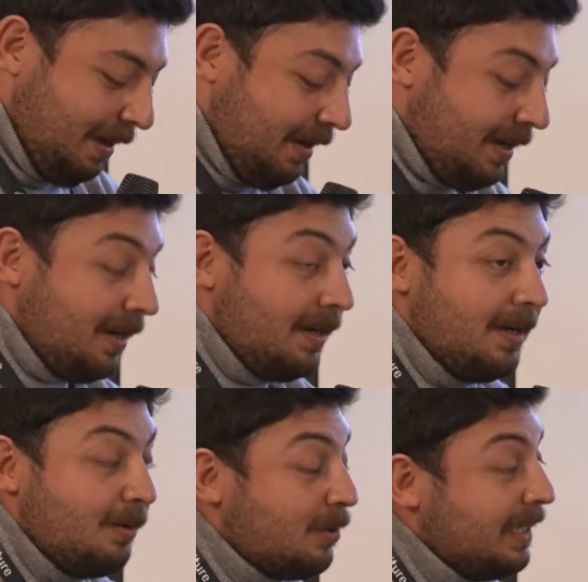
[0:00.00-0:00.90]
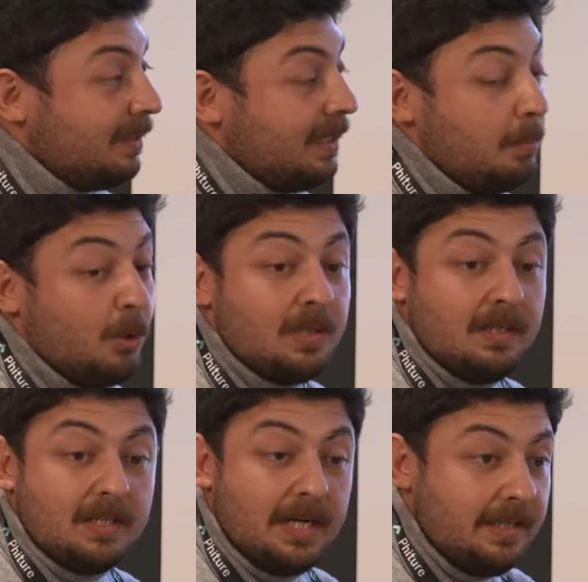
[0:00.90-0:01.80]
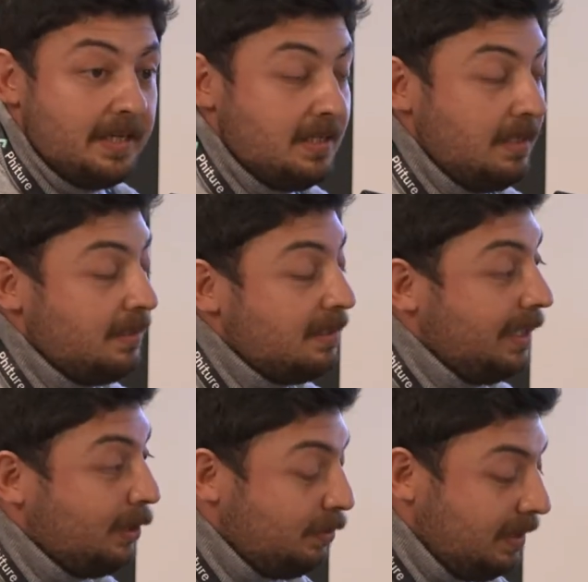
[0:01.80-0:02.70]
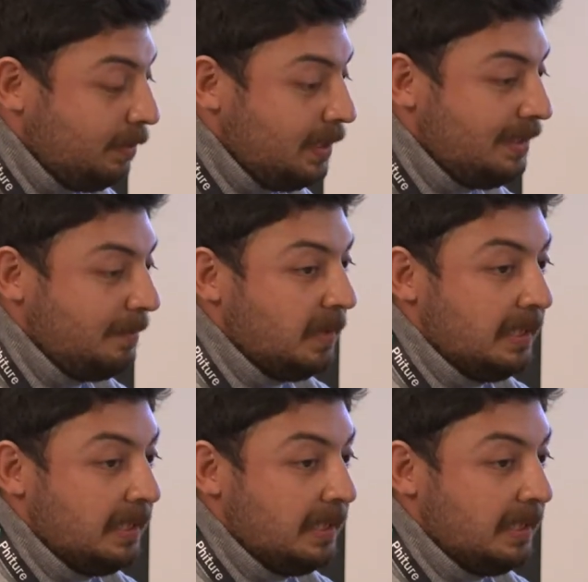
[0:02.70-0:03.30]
All right, both are the great answers. Thank you very much.